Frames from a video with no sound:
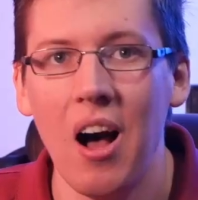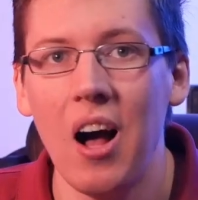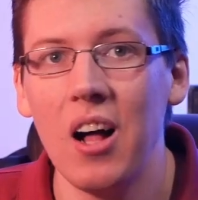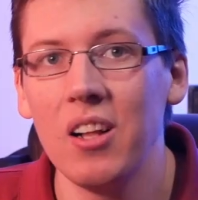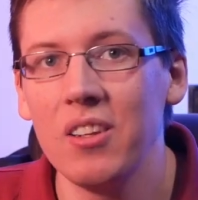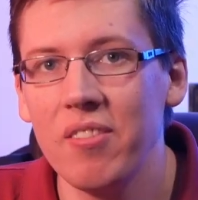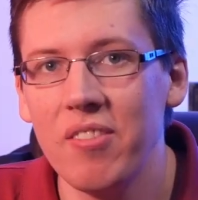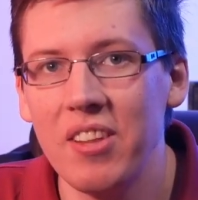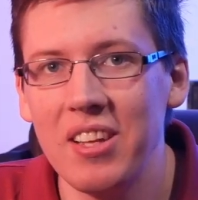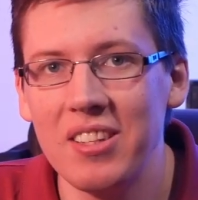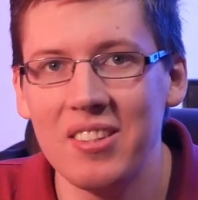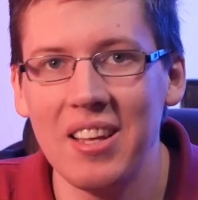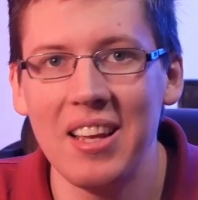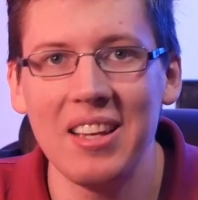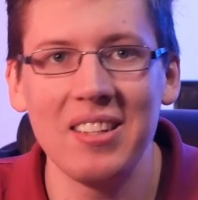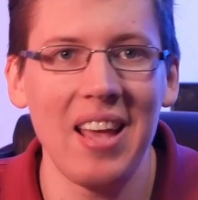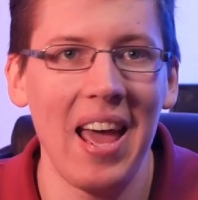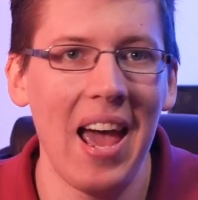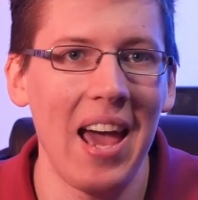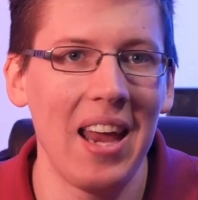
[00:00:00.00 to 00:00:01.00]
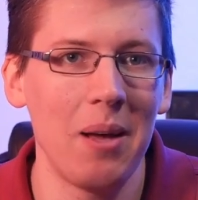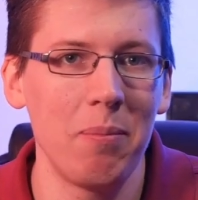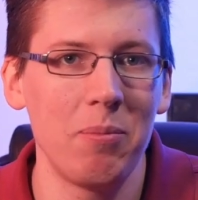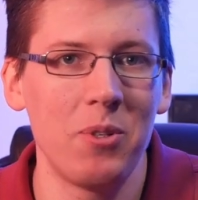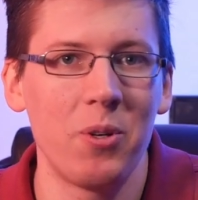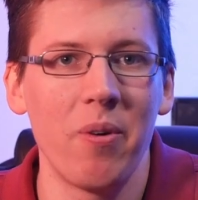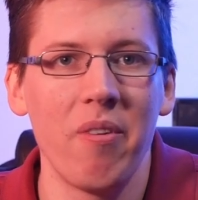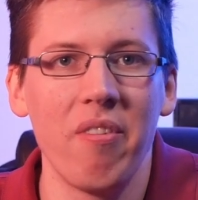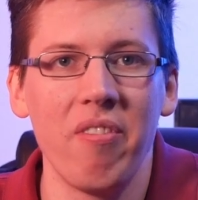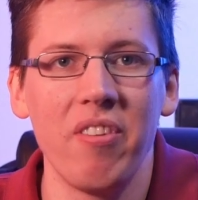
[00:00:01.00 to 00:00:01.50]
All of these things add up
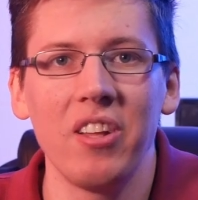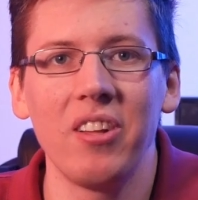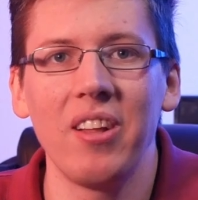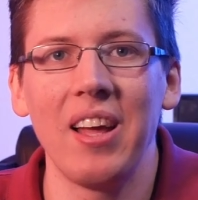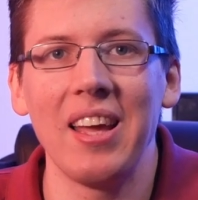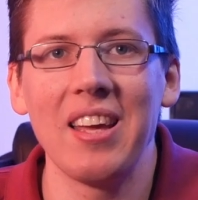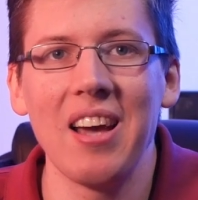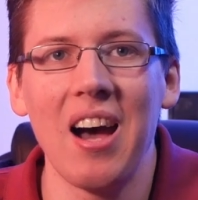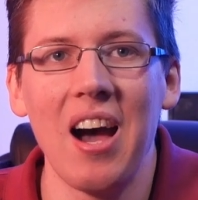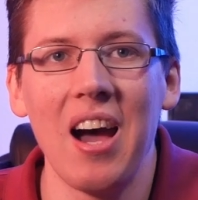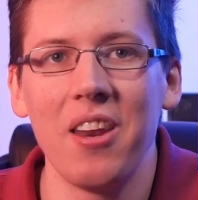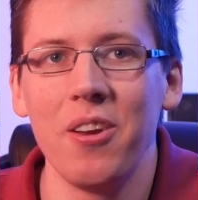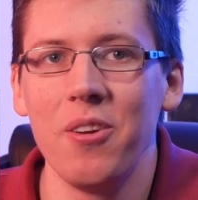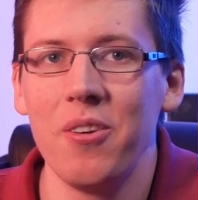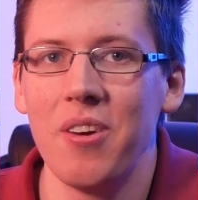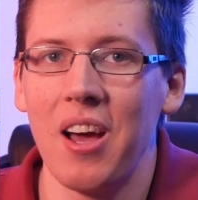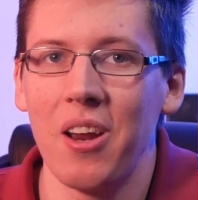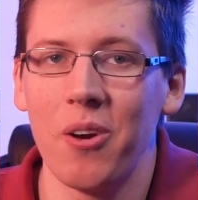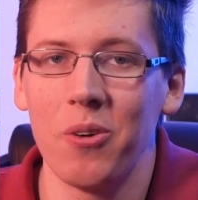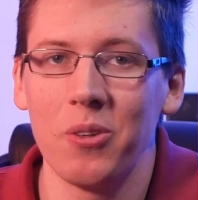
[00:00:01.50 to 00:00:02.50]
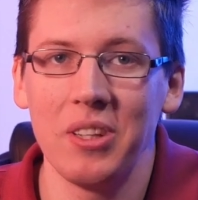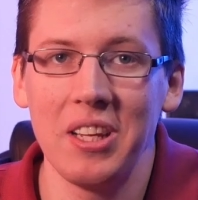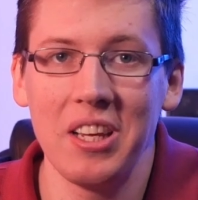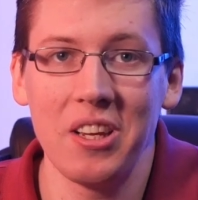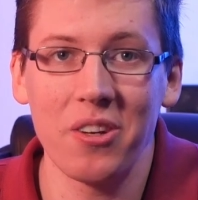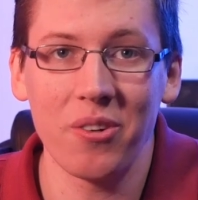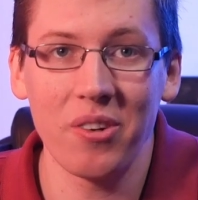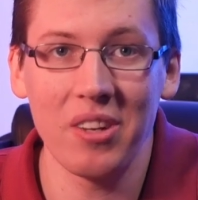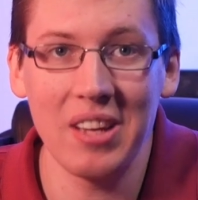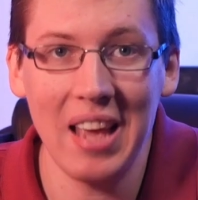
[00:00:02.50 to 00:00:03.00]
to reveal a God who not only
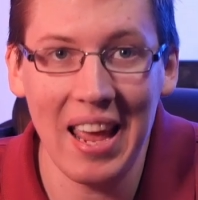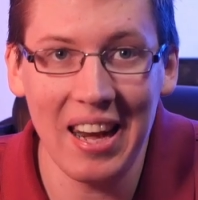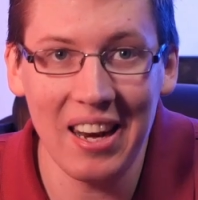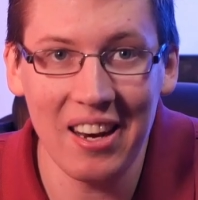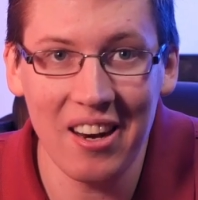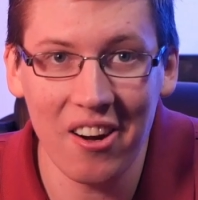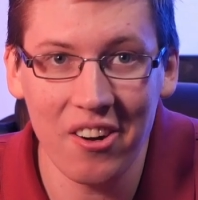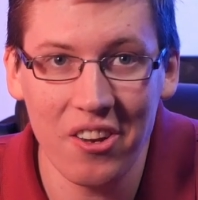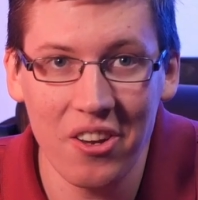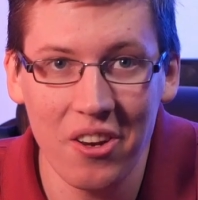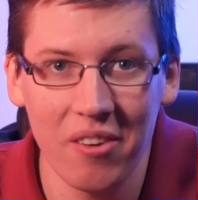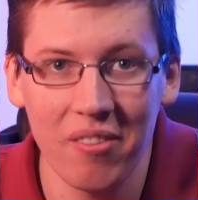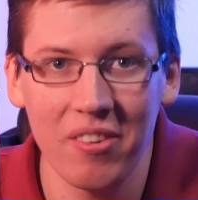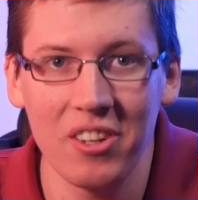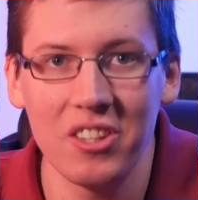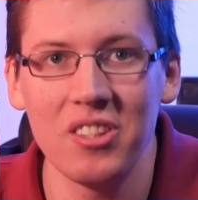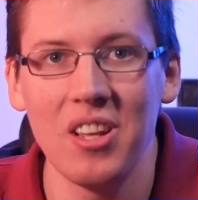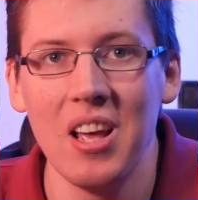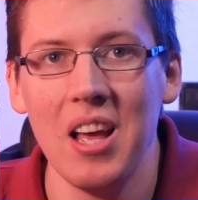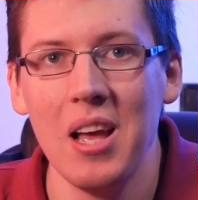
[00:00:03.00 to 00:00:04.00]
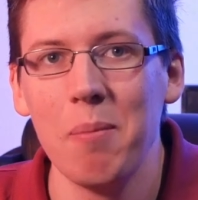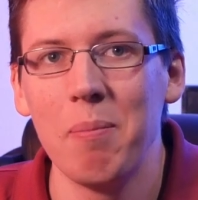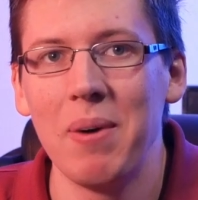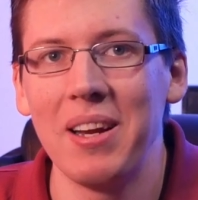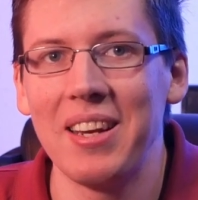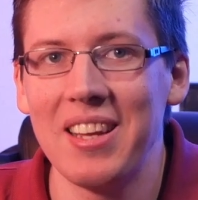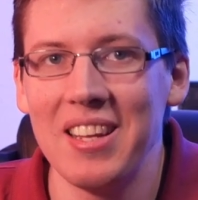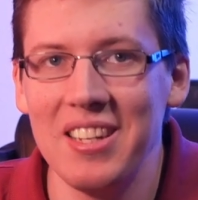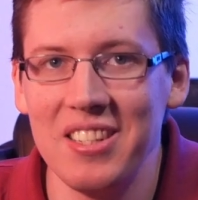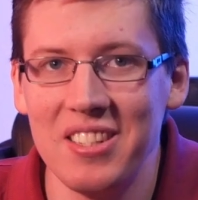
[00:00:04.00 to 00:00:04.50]
created our universe,
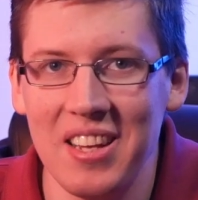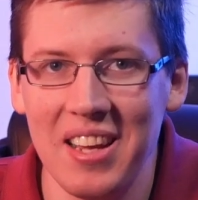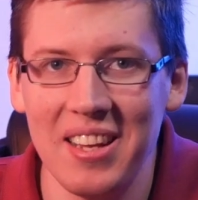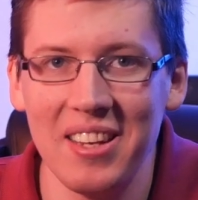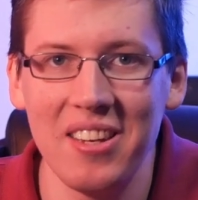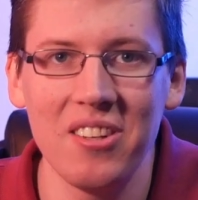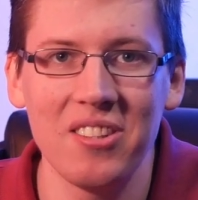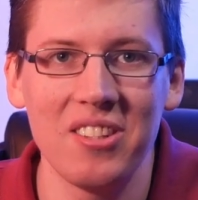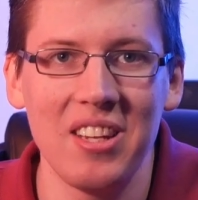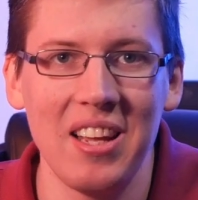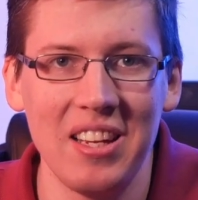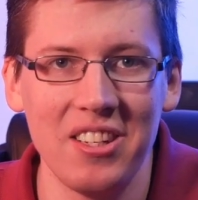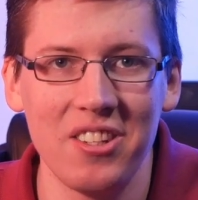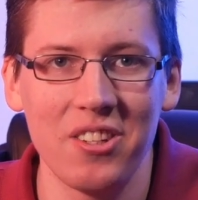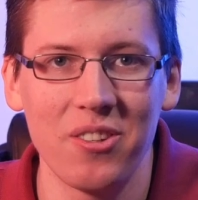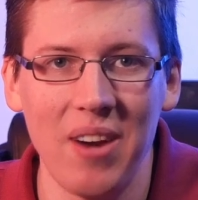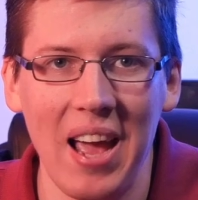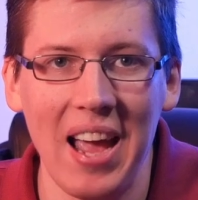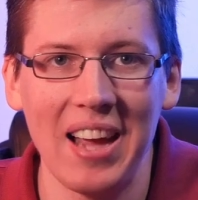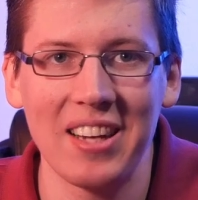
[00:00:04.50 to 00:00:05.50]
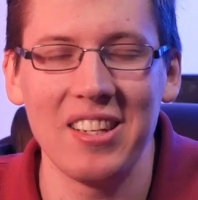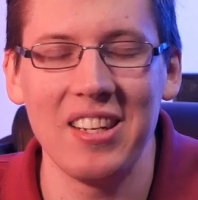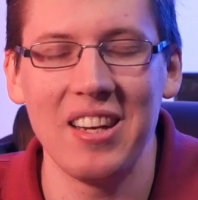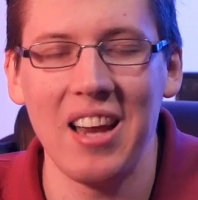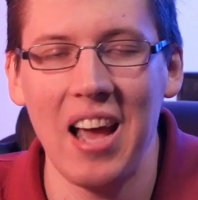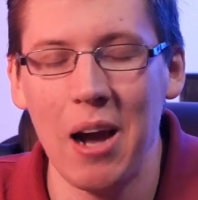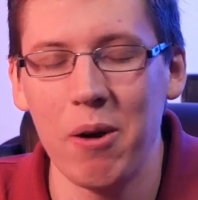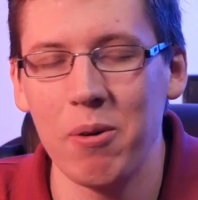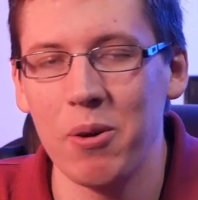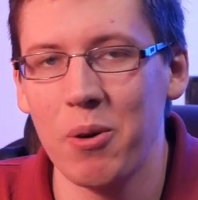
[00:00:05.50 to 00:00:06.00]
but continues to interact in
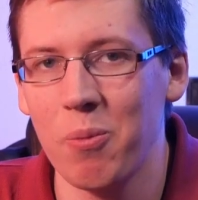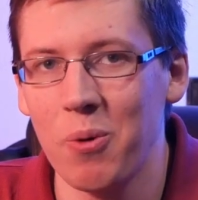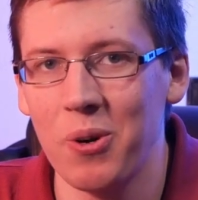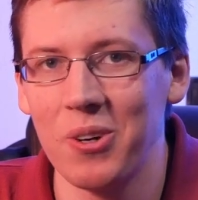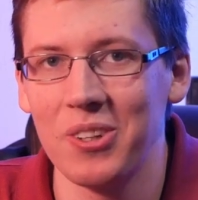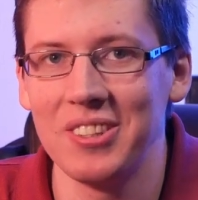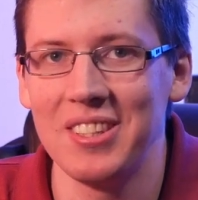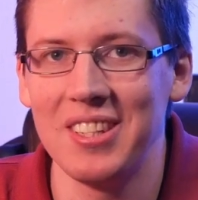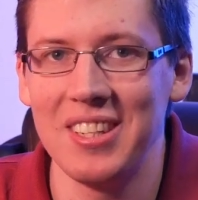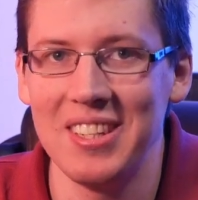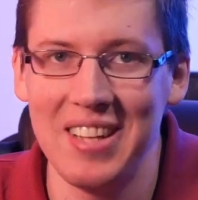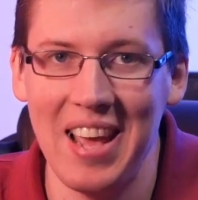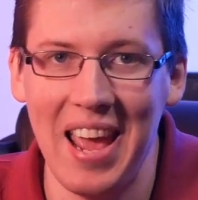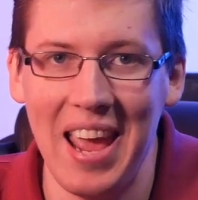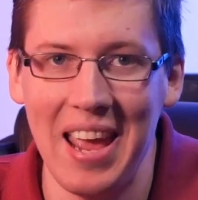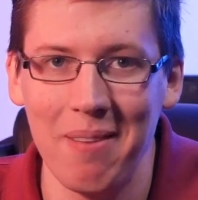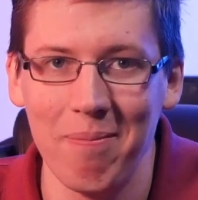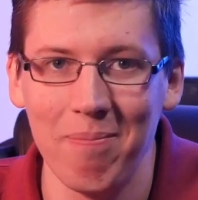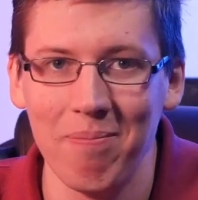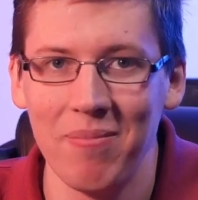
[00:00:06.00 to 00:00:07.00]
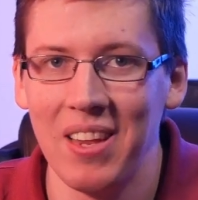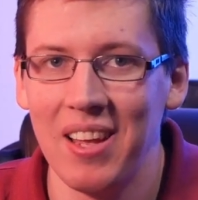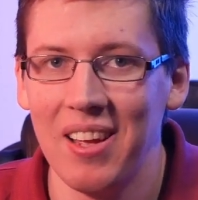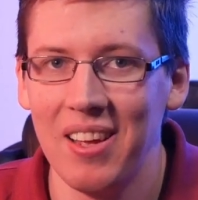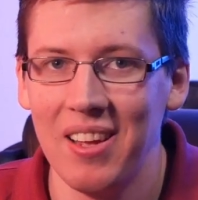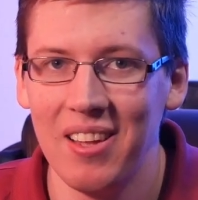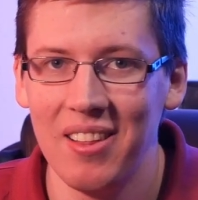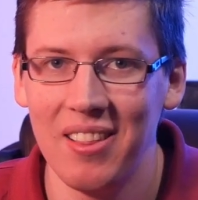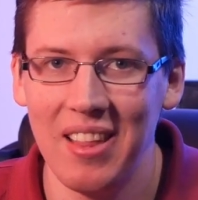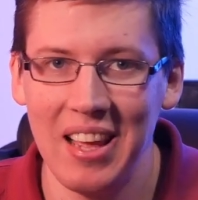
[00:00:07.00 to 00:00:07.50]
our world today.
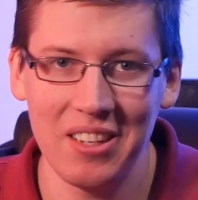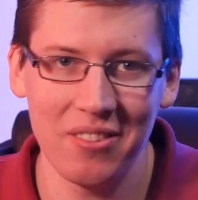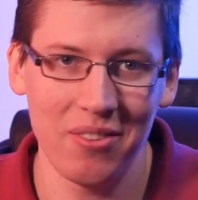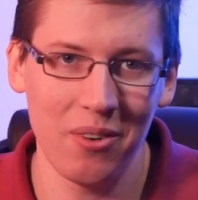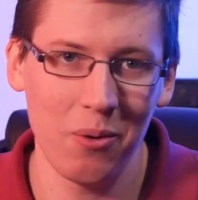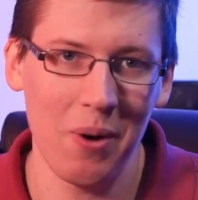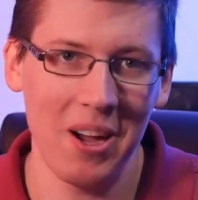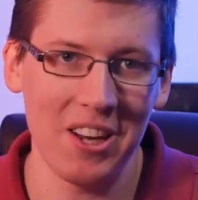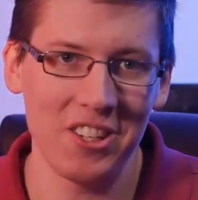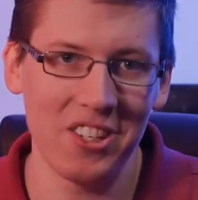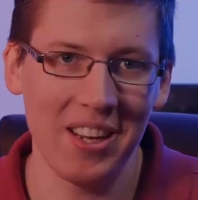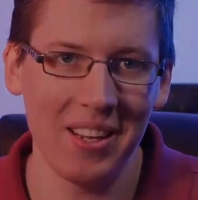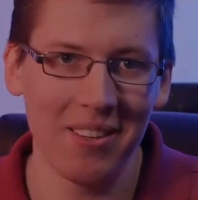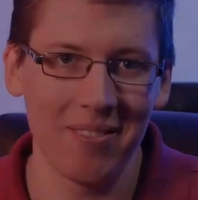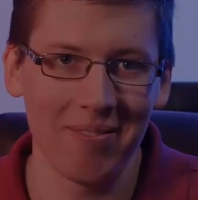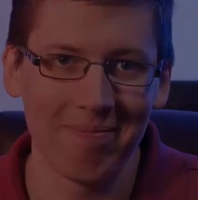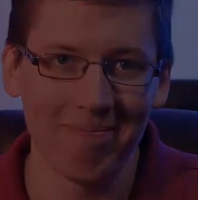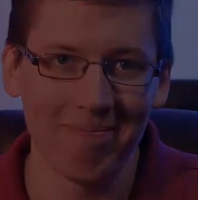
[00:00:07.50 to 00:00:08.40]
Thanks for watching.